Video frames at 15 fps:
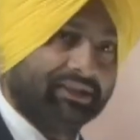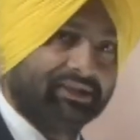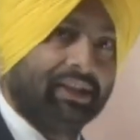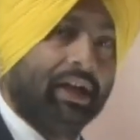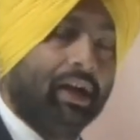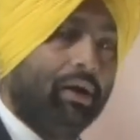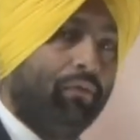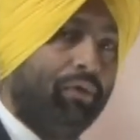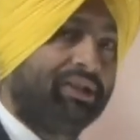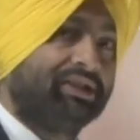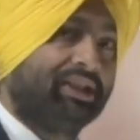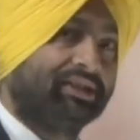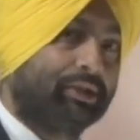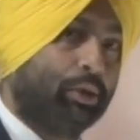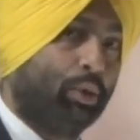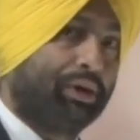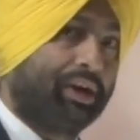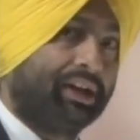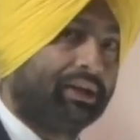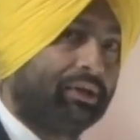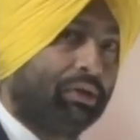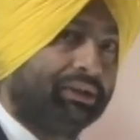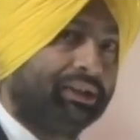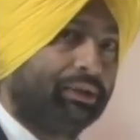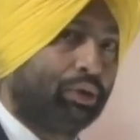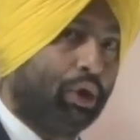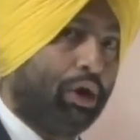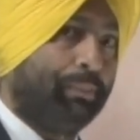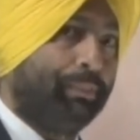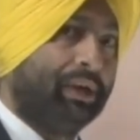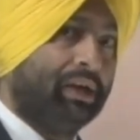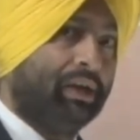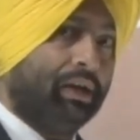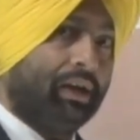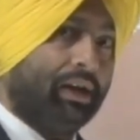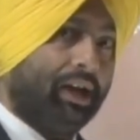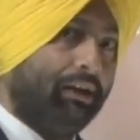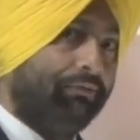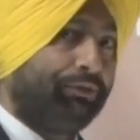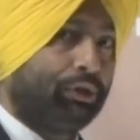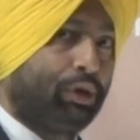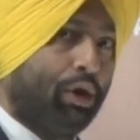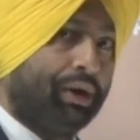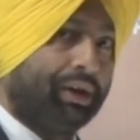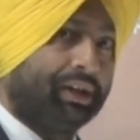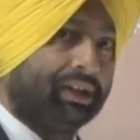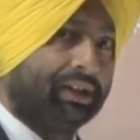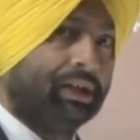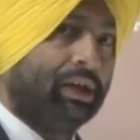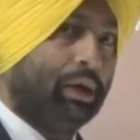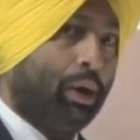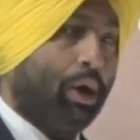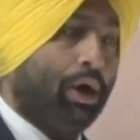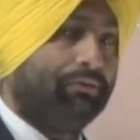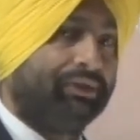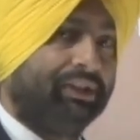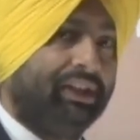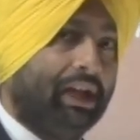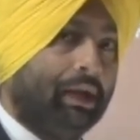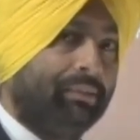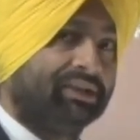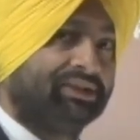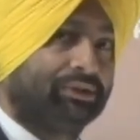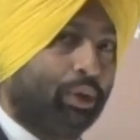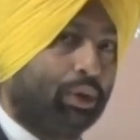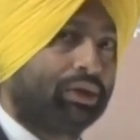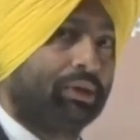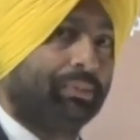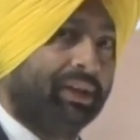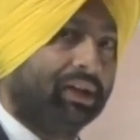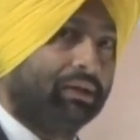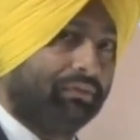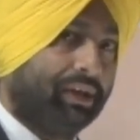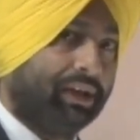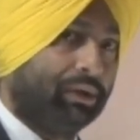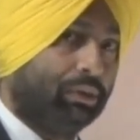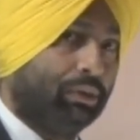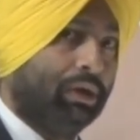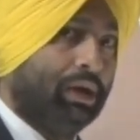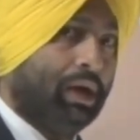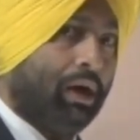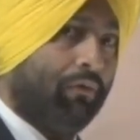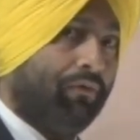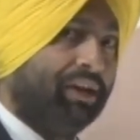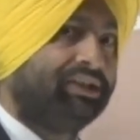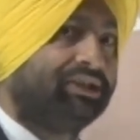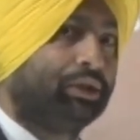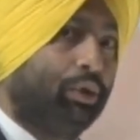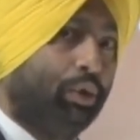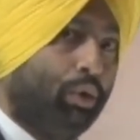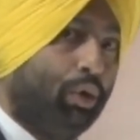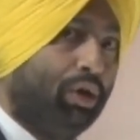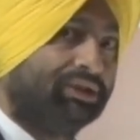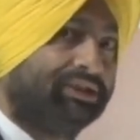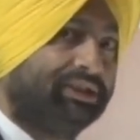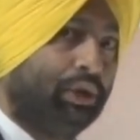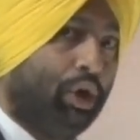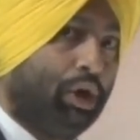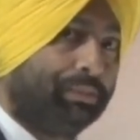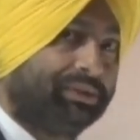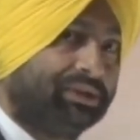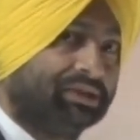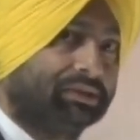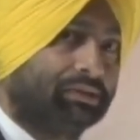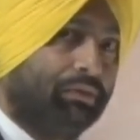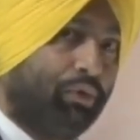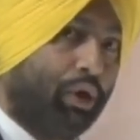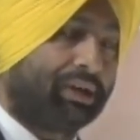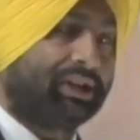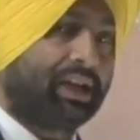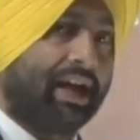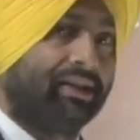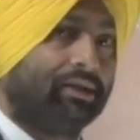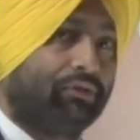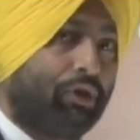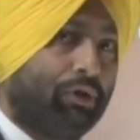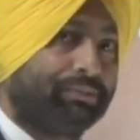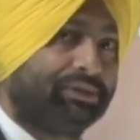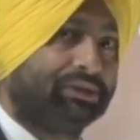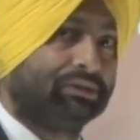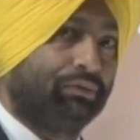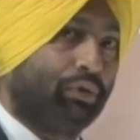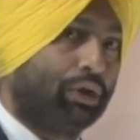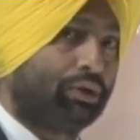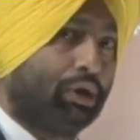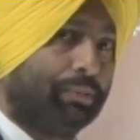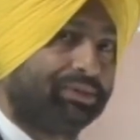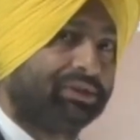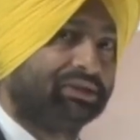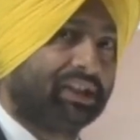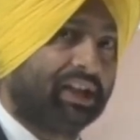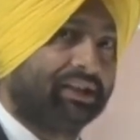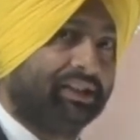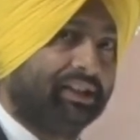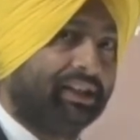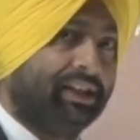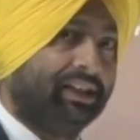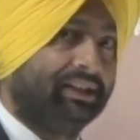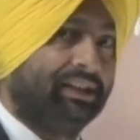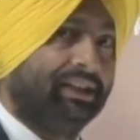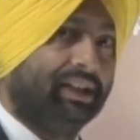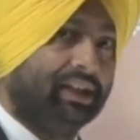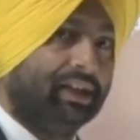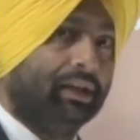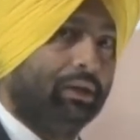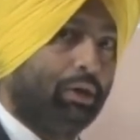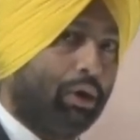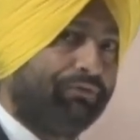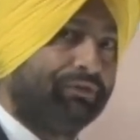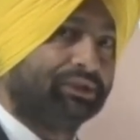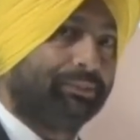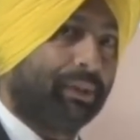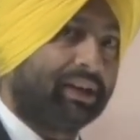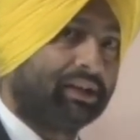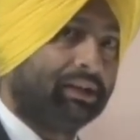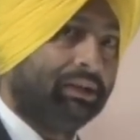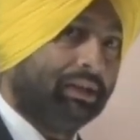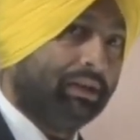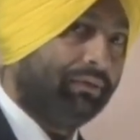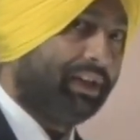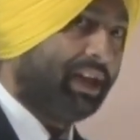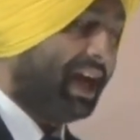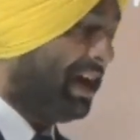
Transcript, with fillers: this which is located on the top left corner of the MS document window which holds the options. What kind of options? What options are there in the office button? We